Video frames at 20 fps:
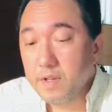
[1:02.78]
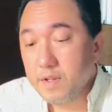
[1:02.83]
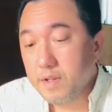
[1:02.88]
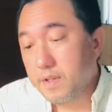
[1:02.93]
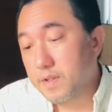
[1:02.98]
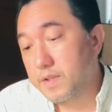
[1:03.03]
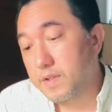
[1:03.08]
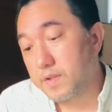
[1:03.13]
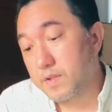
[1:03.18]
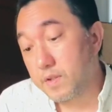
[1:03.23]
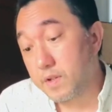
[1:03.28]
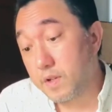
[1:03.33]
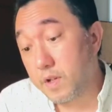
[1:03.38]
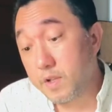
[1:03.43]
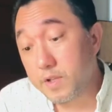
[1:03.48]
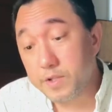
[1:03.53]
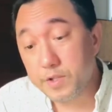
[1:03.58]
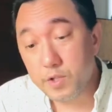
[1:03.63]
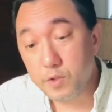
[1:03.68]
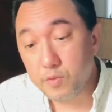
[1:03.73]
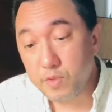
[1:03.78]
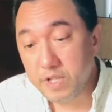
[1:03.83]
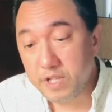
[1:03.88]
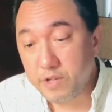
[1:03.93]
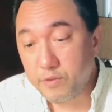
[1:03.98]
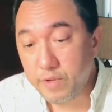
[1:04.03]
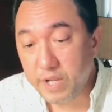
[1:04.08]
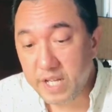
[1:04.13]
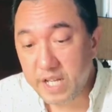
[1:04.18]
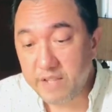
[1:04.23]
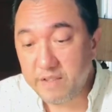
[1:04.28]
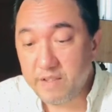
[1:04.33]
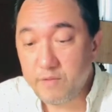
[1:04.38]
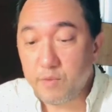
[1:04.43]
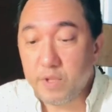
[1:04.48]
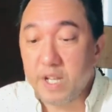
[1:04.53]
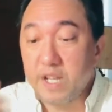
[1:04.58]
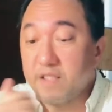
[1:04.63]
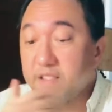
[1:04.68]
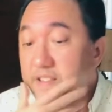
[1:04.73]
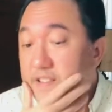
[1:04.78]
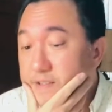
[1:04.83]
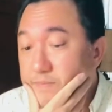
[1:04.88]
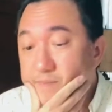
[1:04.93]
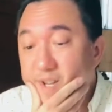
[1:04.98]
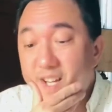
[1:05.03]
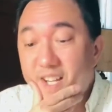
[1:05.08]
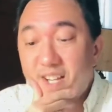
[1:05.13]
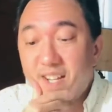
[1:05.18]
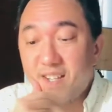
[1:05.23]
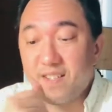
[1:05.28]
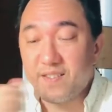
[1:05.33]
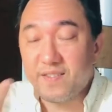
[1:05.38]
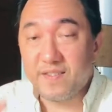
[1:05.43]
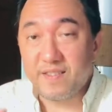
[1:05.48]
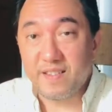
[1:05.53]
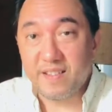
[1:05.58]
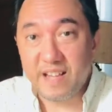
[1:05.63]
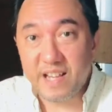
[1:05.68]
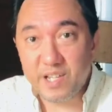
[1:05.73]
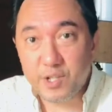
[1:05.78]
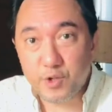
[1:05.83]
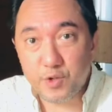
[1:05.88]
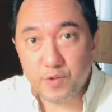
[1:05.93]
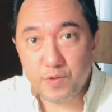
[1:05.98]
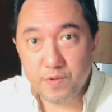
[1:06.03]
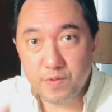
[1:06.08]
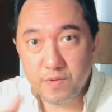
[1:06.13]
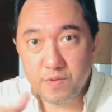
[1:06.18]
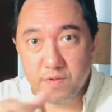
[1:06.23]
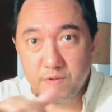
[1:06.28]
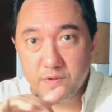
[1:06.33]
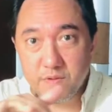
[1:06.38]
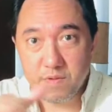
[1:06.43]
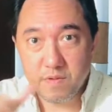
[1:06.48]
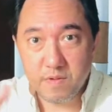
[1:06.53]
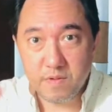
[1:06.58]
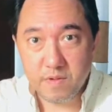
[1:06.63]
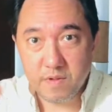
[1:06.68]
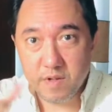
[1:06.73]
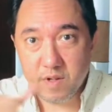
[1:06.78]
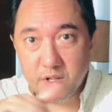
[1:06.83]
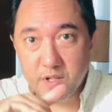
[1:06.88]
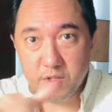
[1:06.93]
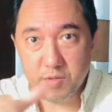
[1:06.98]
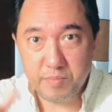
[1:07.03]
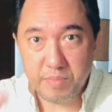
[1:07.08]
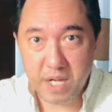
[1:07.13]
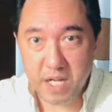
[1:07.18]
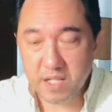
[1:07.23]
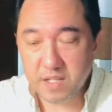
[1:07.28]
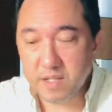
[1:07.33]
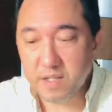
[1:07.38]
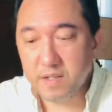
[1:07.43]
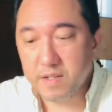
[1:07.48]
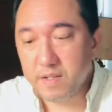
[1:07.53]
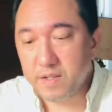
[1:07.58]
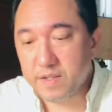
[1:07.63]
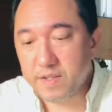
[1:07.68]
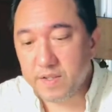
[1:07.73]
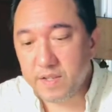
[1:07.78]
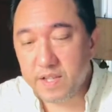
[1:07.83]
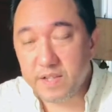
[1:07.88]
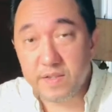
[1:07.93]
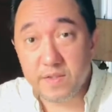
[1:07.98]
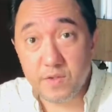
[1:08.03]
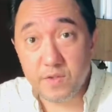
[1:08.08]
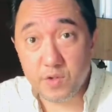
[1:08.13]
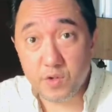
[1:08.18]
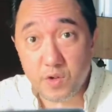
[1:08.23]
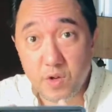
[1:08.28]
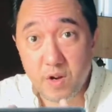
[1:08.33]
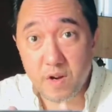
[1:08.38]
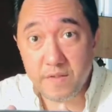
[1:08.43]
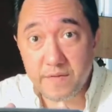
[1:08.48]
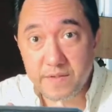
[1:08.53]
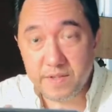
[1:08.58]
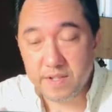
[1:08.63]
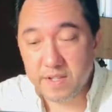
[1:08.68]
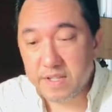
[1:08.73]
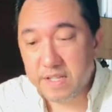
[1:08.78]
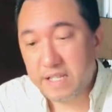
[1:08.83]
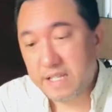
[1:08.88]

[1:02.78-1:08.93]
So the colors are really great. I think what I like about it is the natural color palette. It's nice and soft.